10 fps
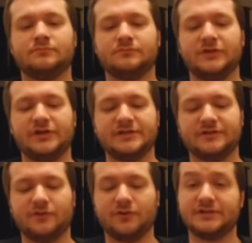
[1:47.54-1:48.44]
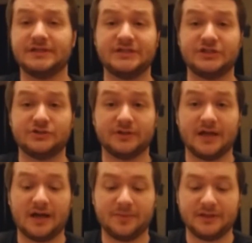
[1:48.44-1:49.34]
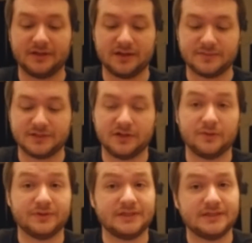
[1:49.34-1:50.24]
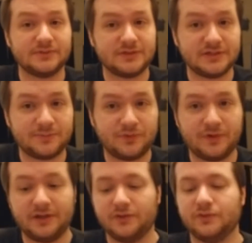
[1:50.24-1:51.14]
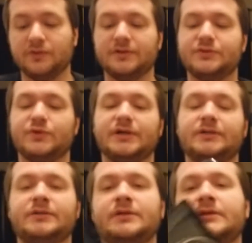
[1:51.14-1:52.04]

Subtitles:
there is, of course, a digital copy that comes along with these, which is pretty cool as well.